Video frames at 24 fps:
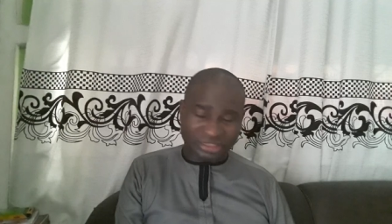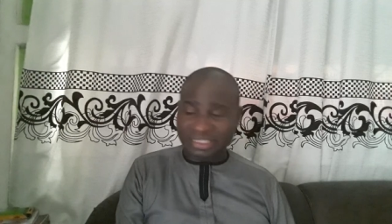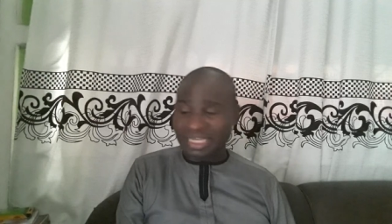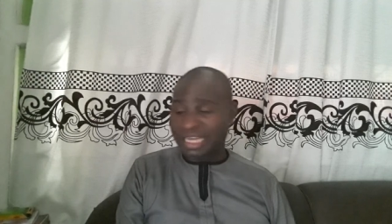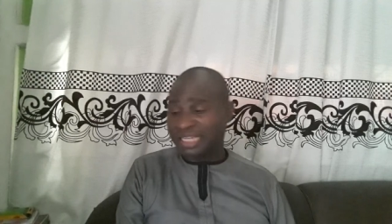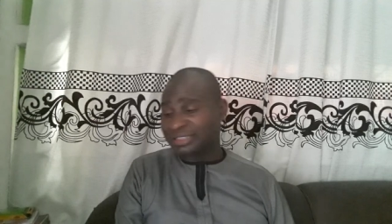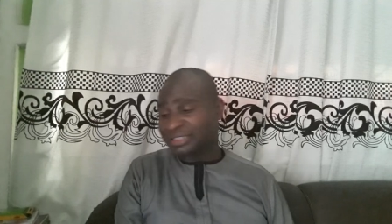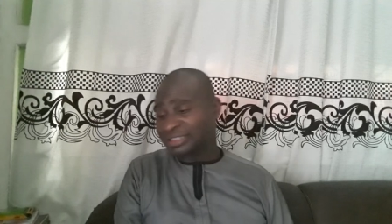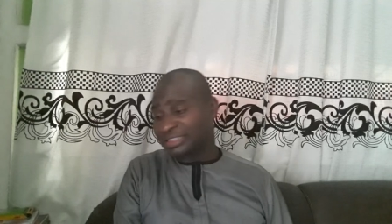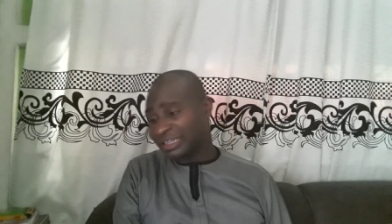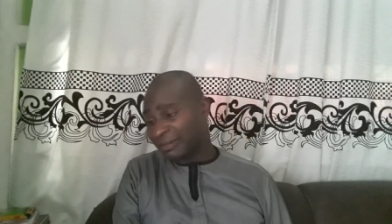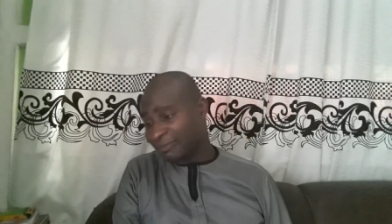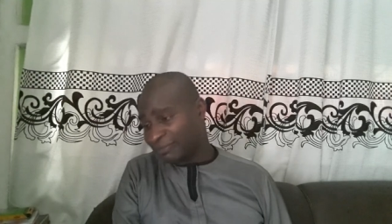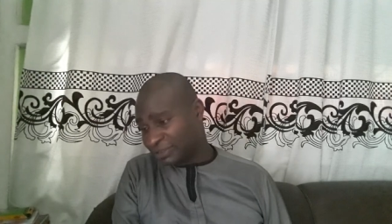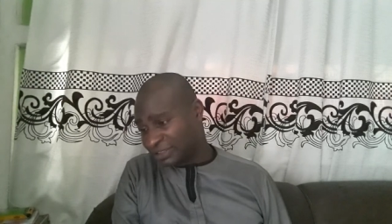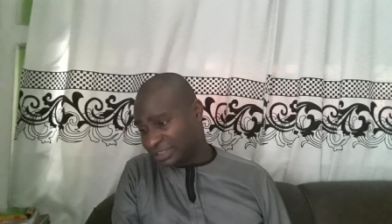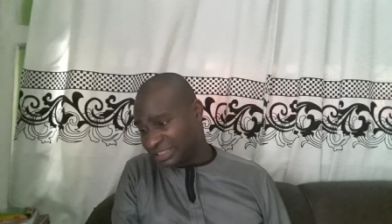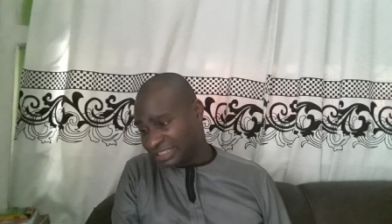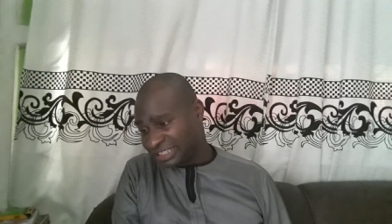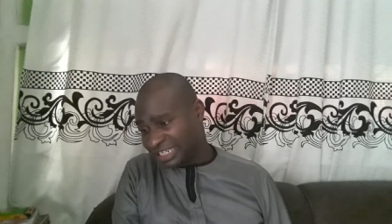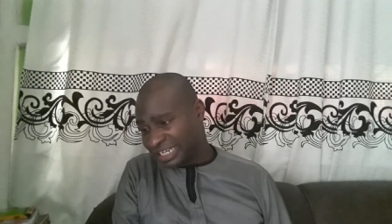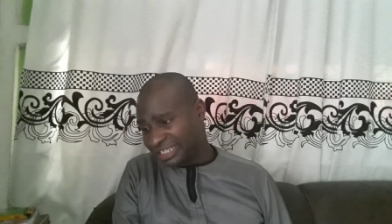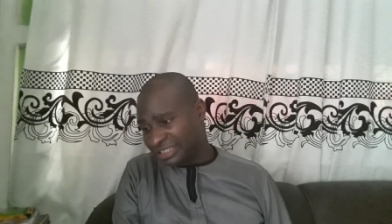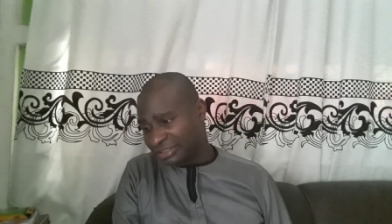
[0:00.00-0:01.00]
That's
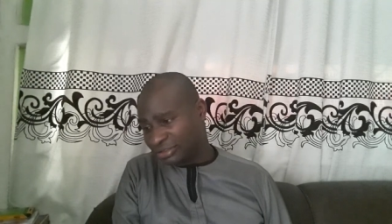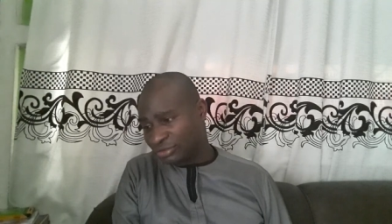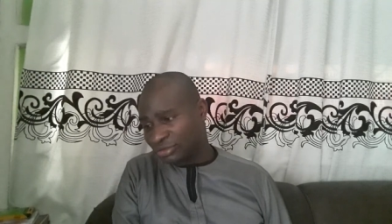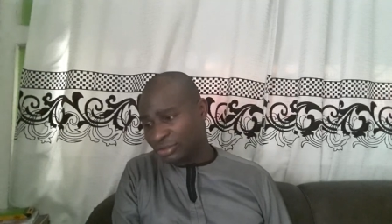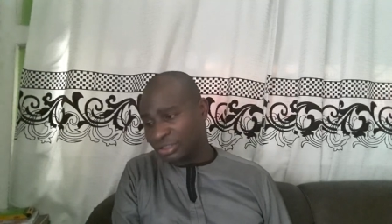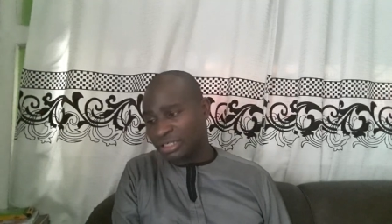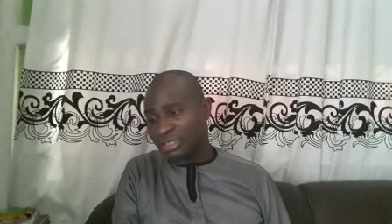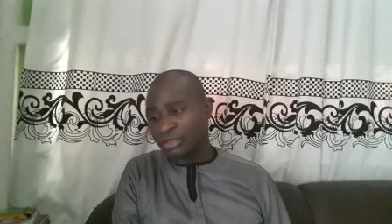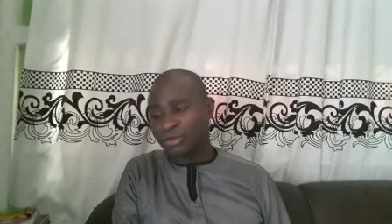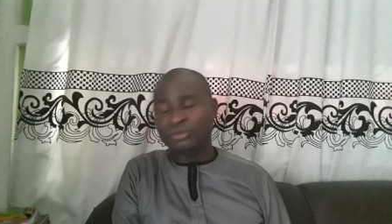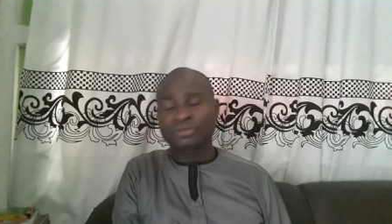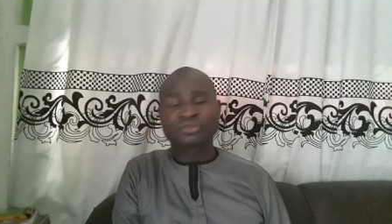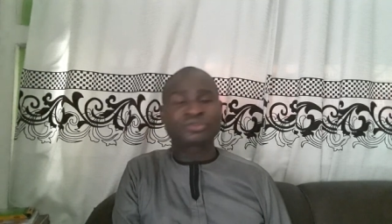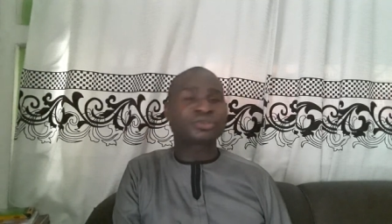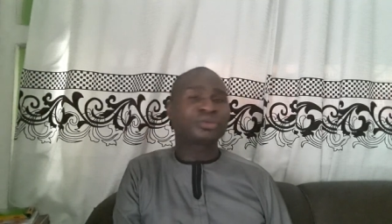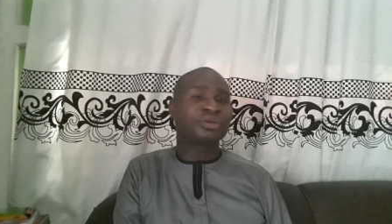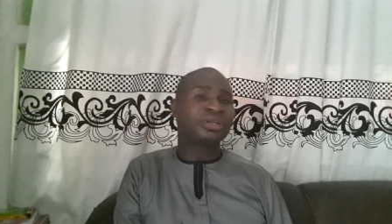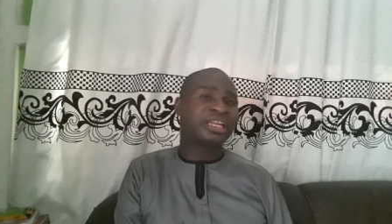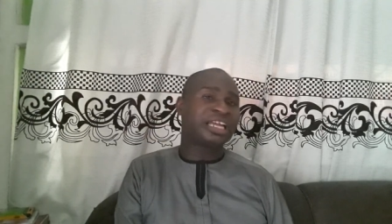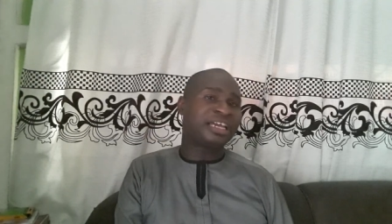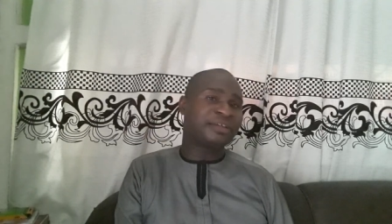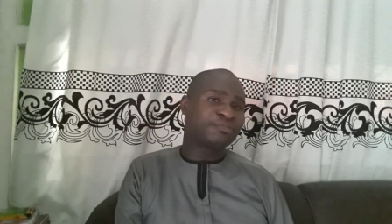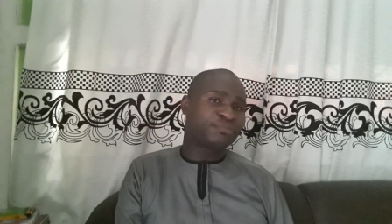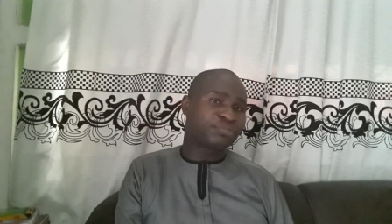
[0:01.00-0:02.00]
17. You can also
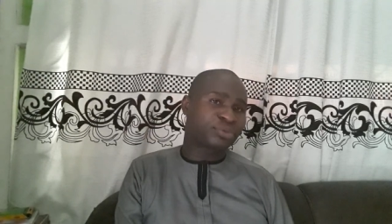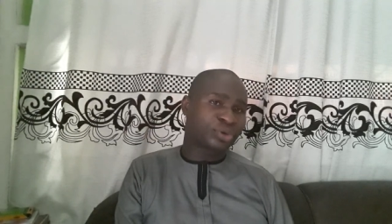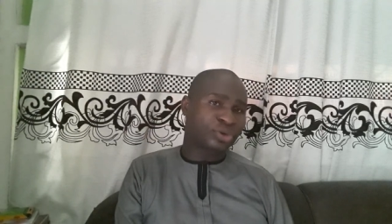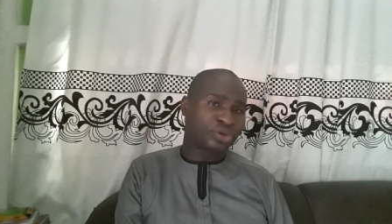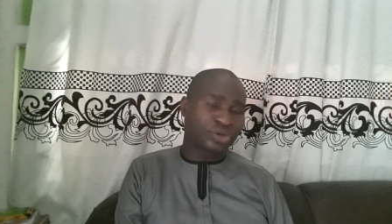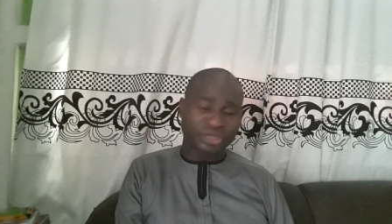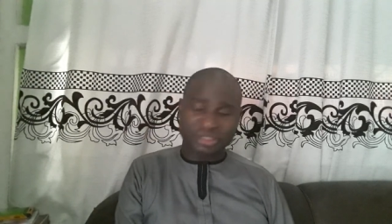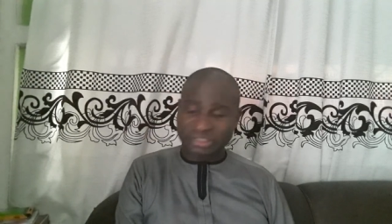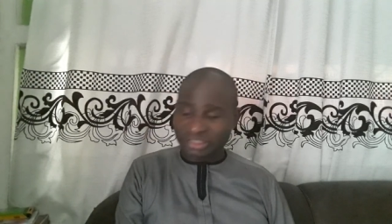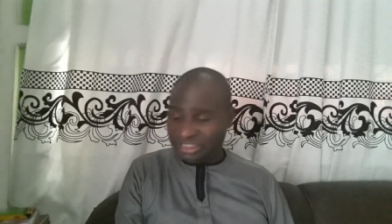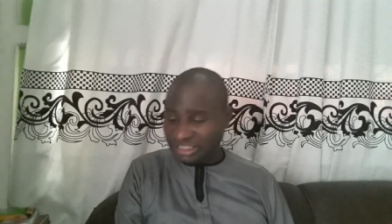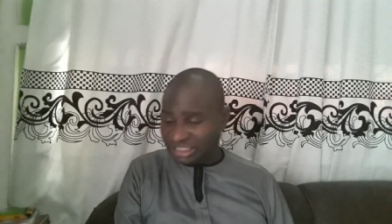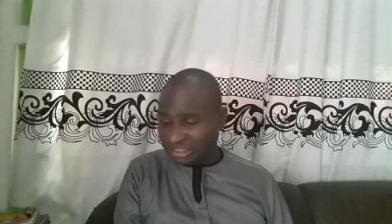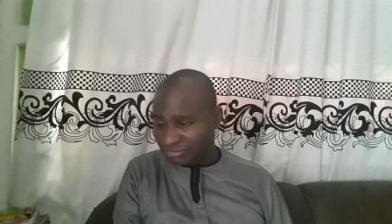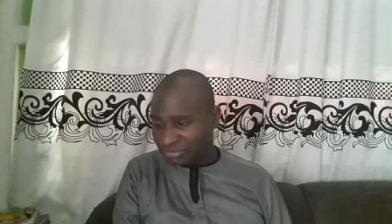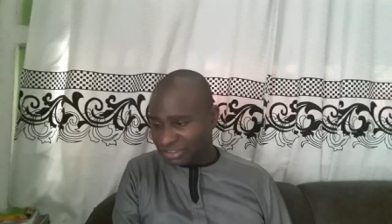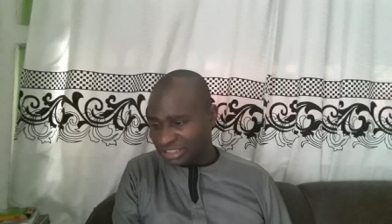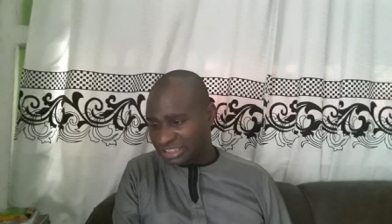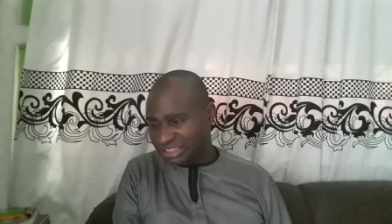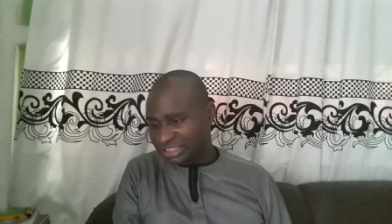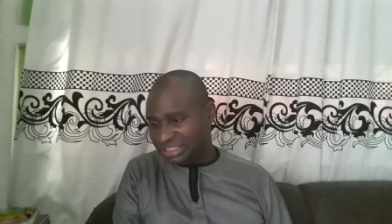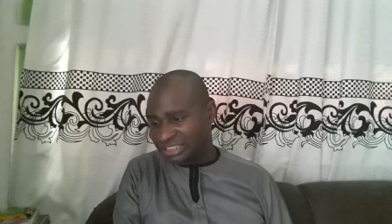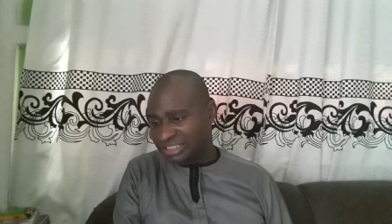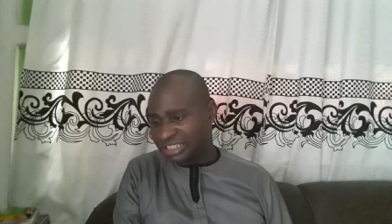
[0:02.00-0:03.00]
learn
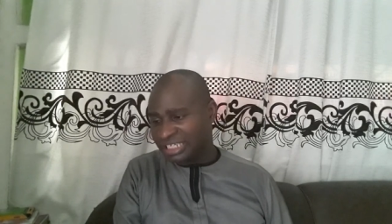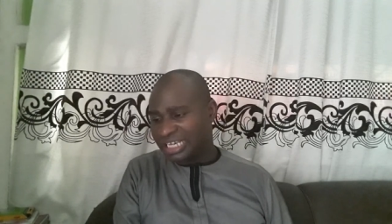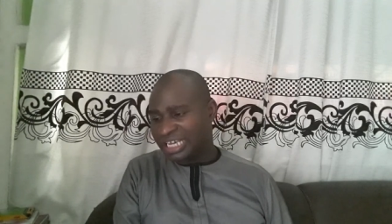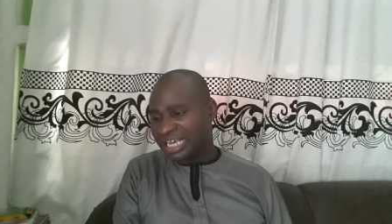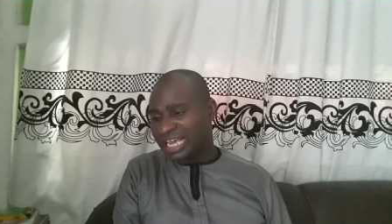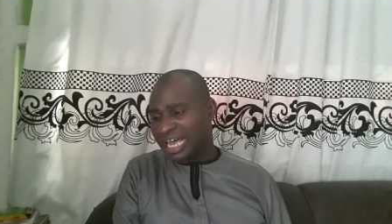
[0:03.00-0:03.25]
productivity